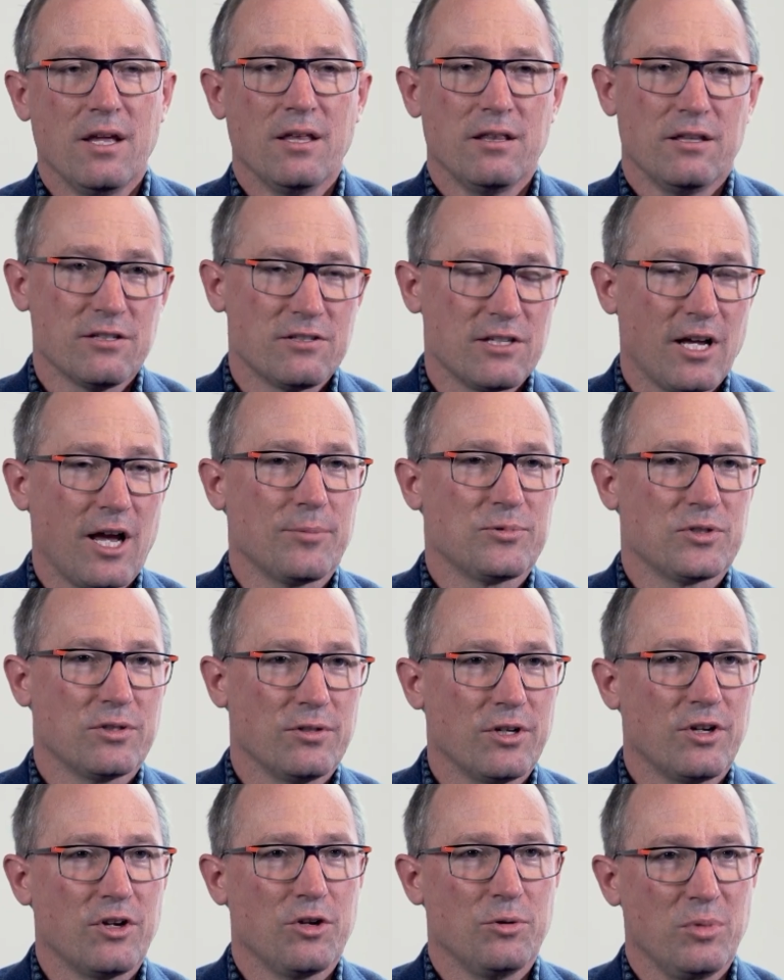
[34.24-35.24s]
This
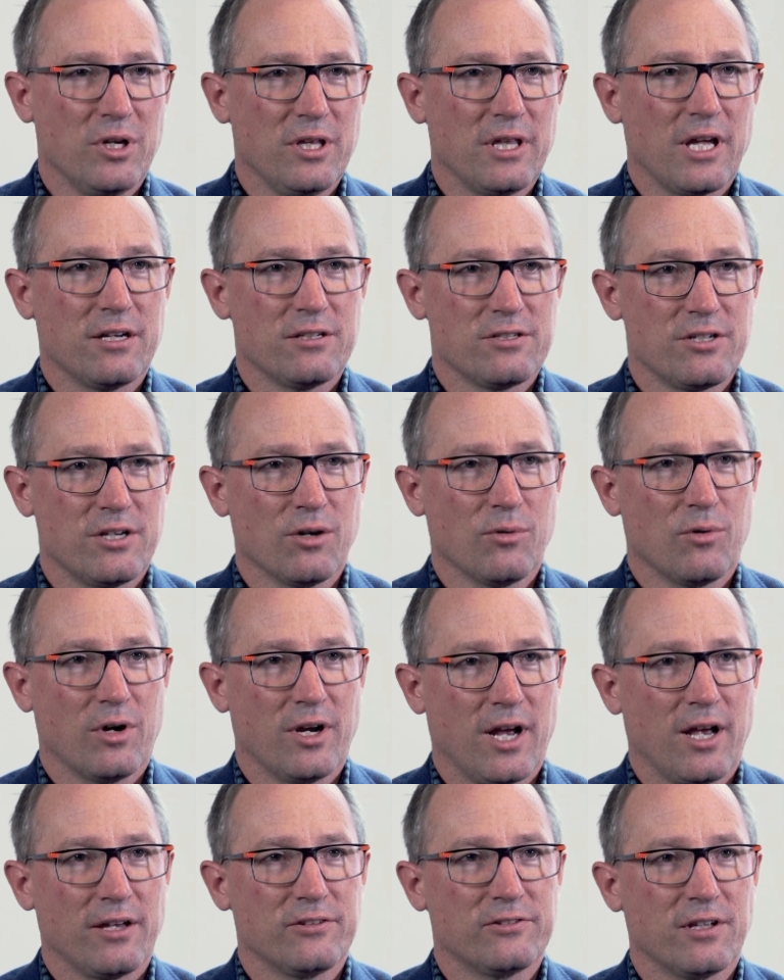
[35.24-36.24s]
absolutely could be that Tier
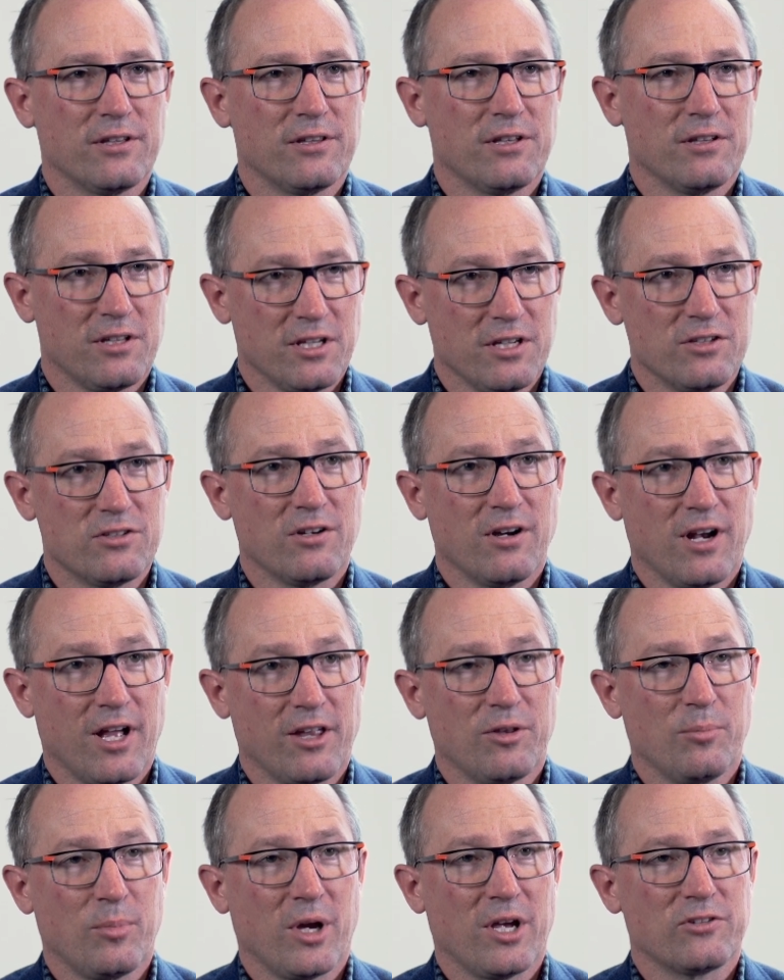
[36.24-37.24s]
1 asset that the Eastern
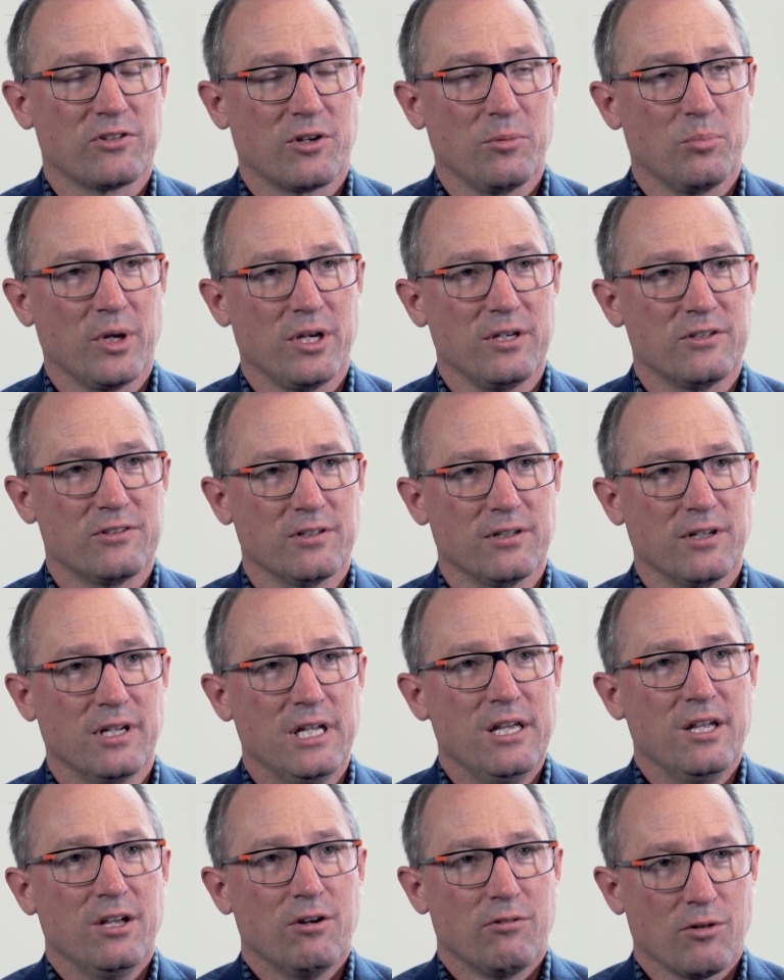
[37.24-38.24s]
Athabasca Basin
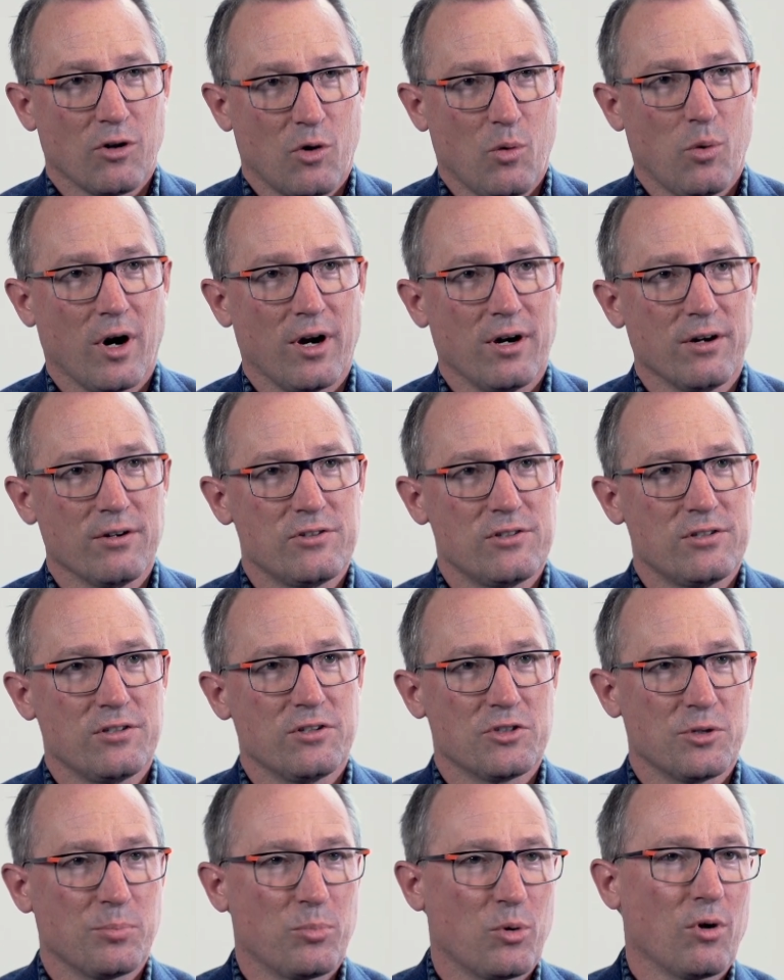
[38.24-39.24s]
requires
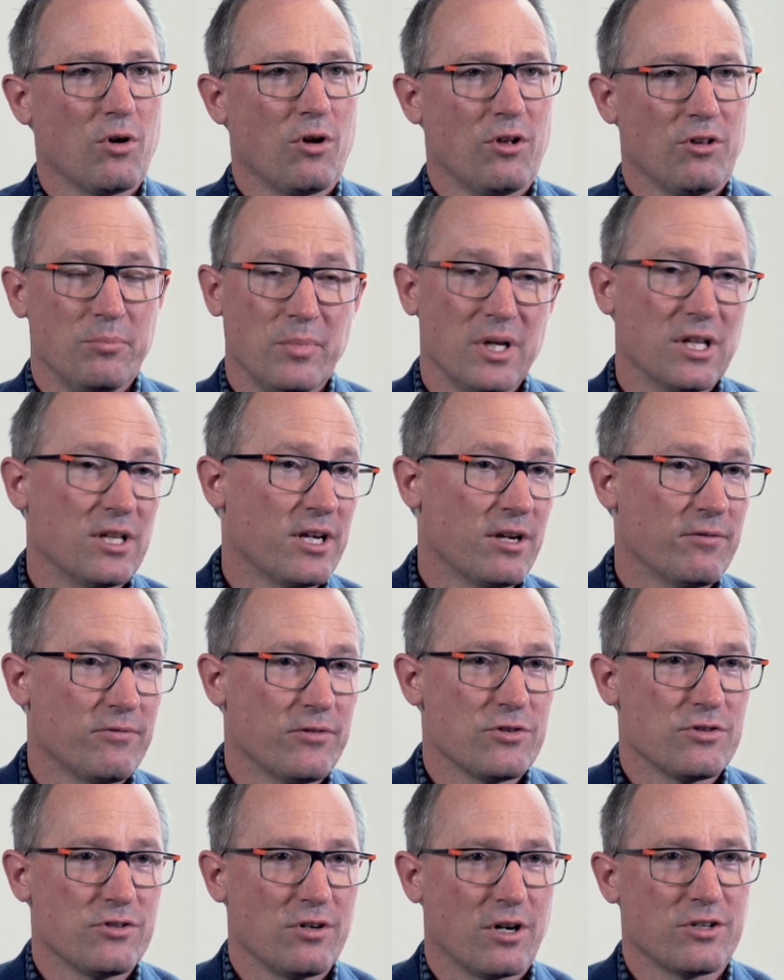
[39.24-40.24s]
to support all the milling
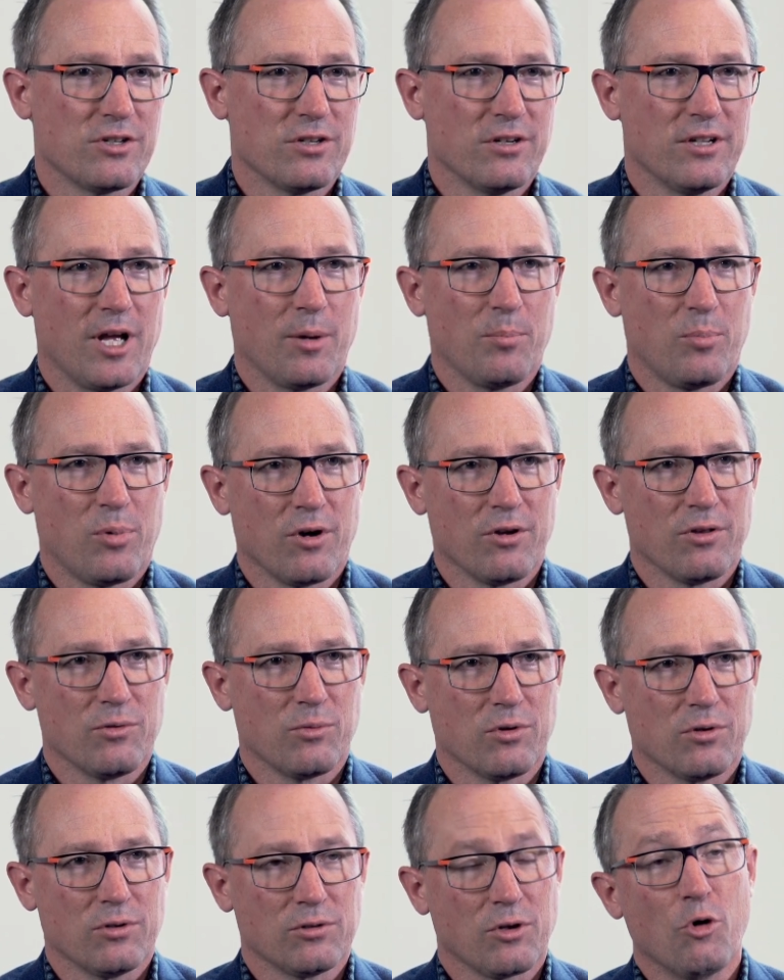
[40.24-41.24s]
infrastructure in that part of the
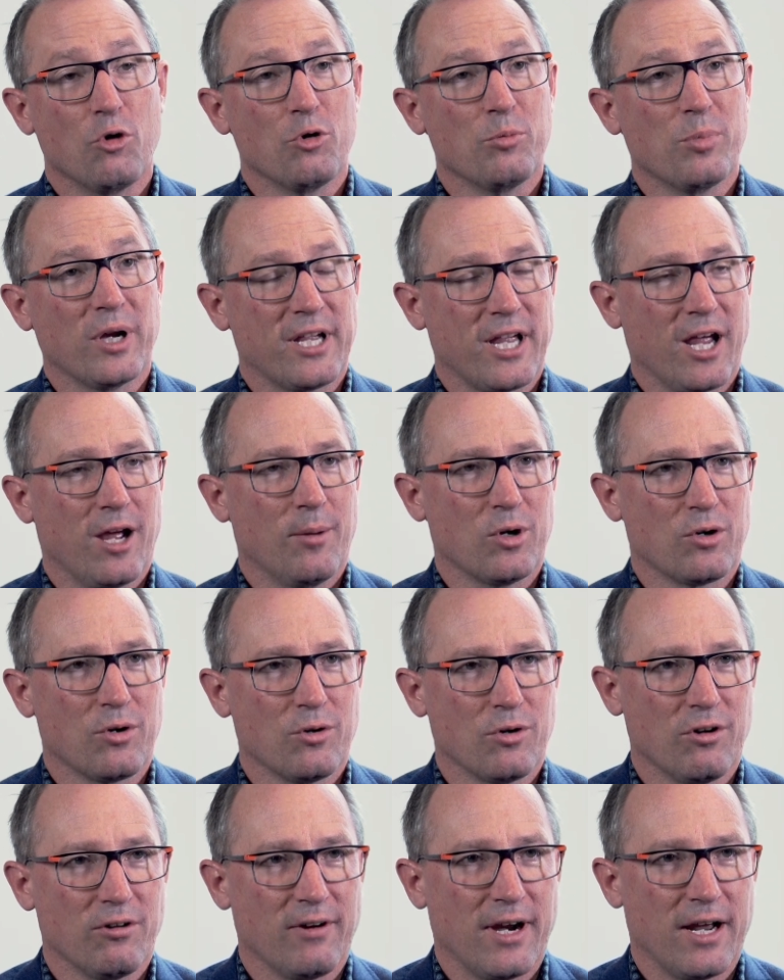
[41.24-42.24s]
world owned by
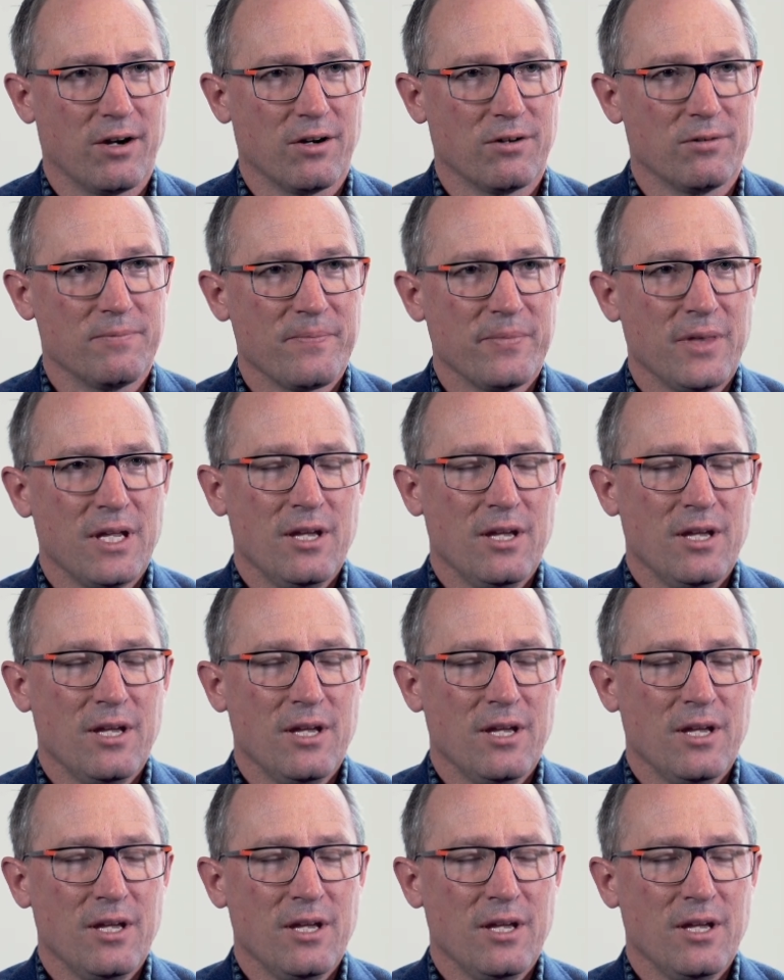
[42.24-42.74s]
Cameco and Urano.